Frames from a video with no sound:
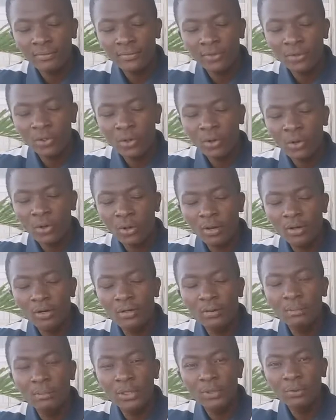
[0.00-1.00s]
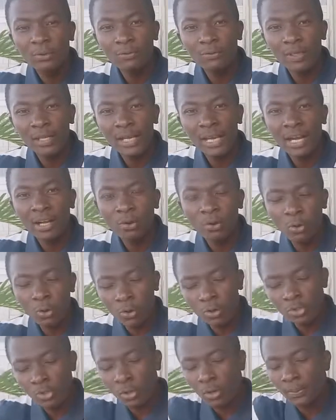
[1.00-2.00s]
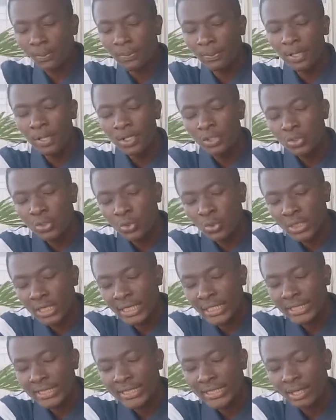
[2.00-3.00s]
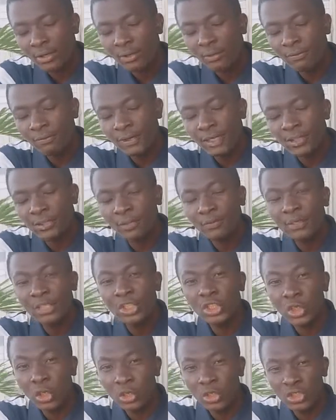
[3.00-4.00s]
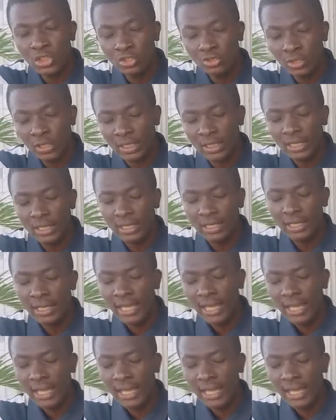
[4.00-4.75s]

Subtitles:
your middle finger goes up to the second fret of the third string,